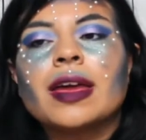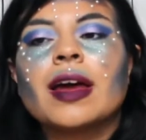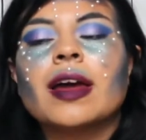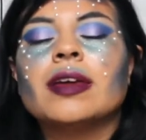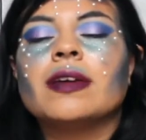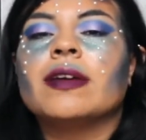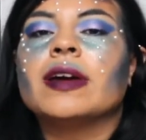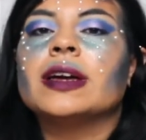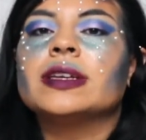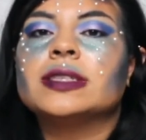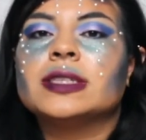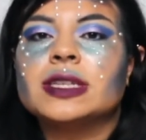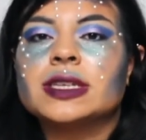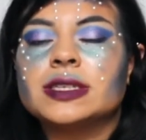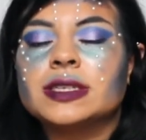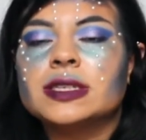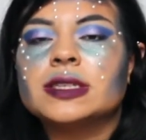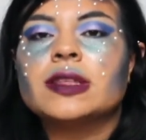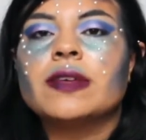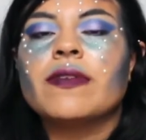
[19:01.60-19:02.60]
yeah, you guys,
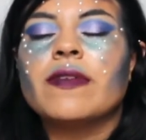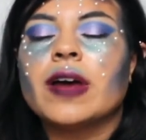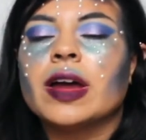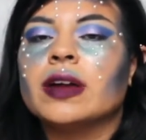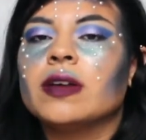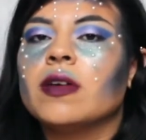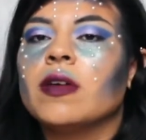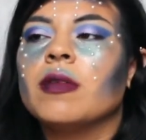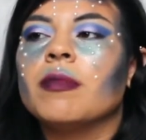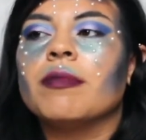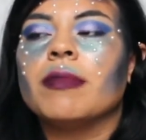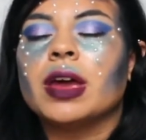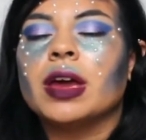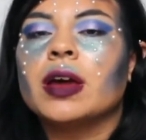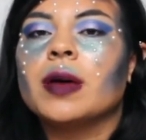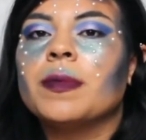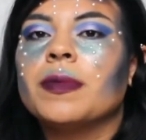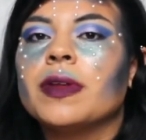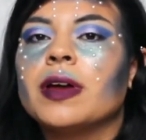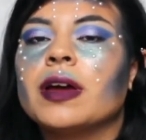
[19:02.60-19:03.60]
this is the final
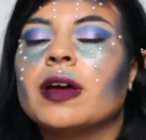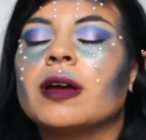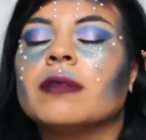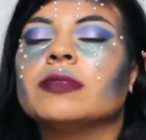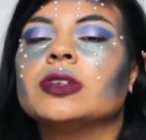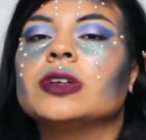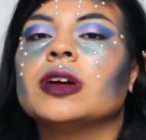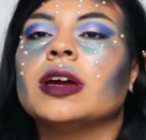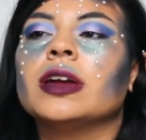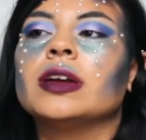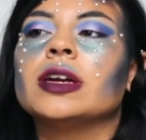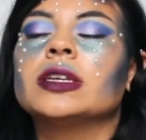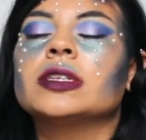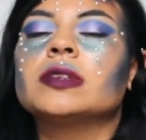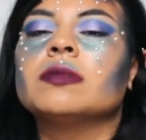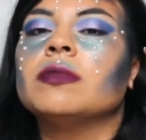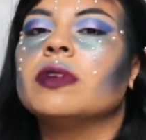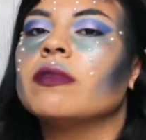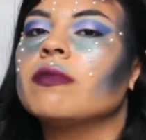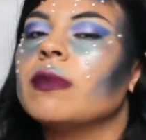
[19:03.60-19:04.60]
makeup look. I'm trying not
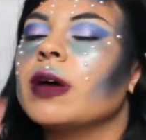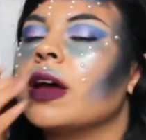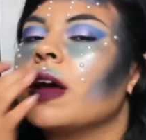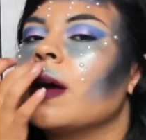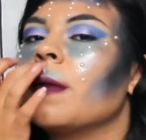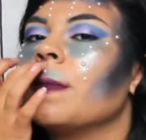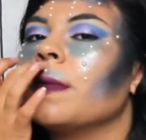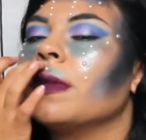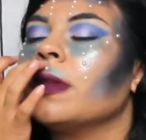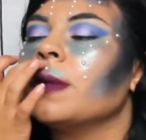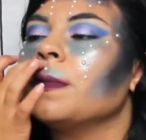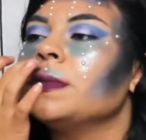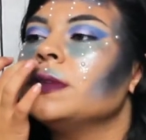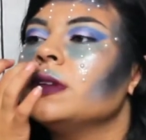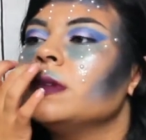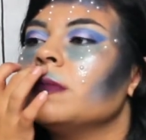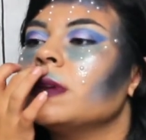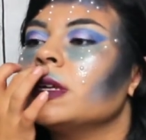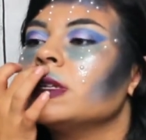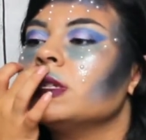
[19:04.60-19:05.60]
to move my upper lip
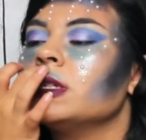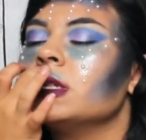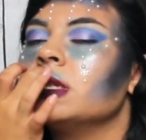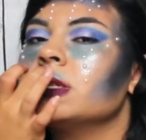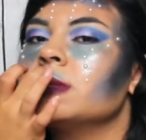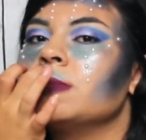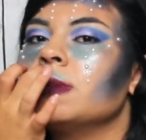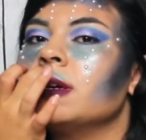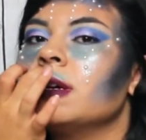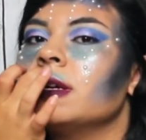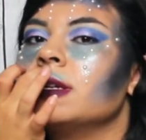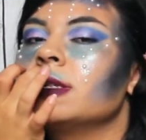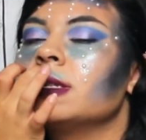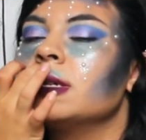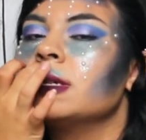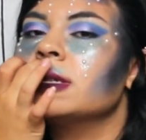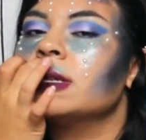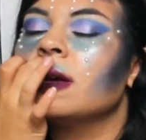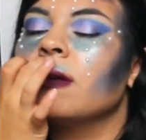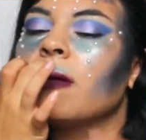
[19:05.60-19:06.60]
too much just because
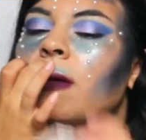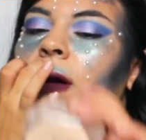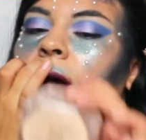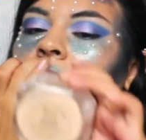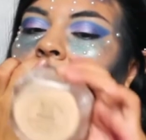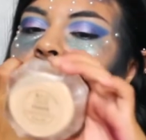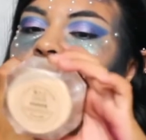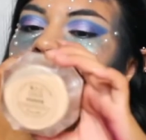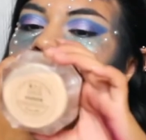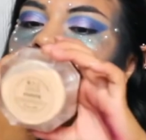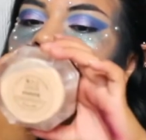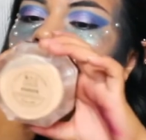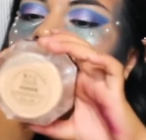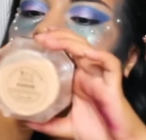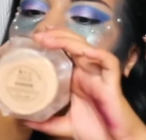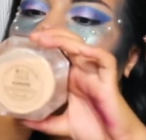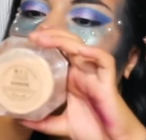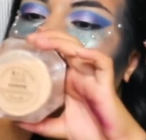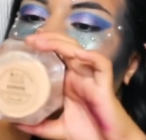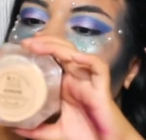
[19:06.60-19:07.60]
there's no eyelash
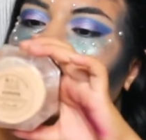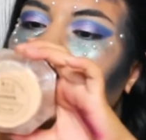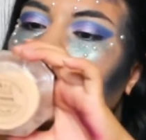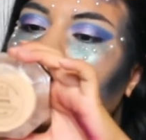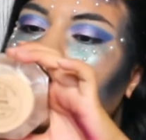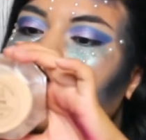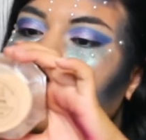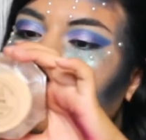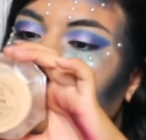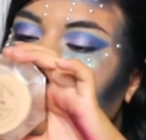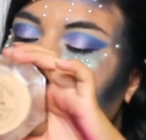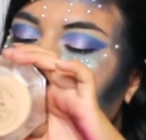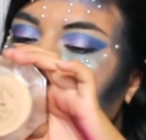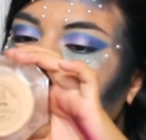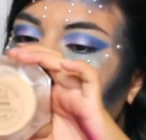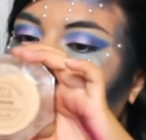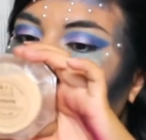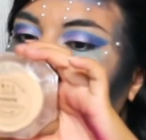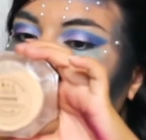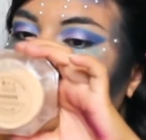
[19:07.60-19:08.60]
glue on
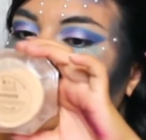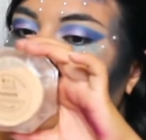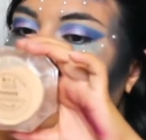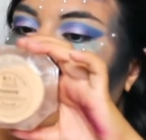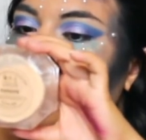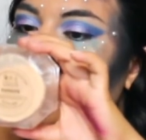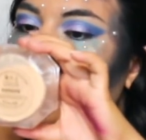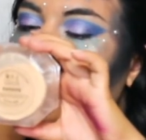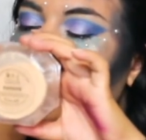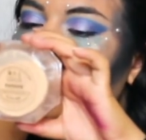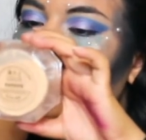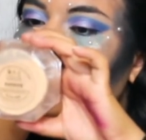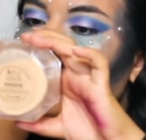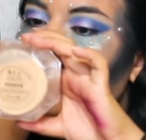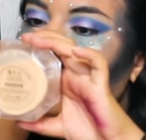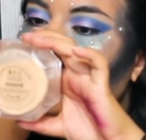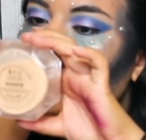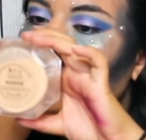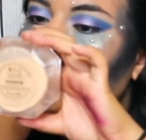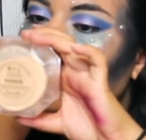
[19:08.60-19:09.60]
this pearl.
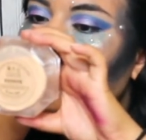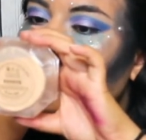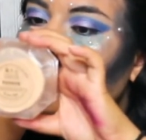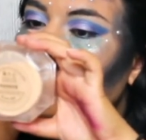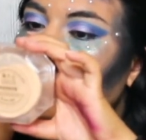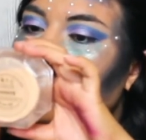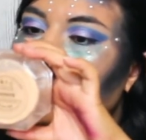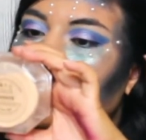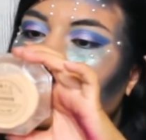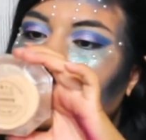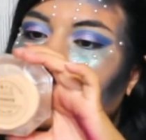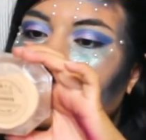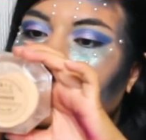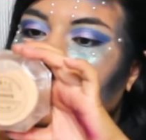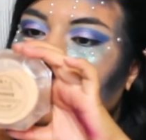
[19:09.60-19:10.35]
Ugh.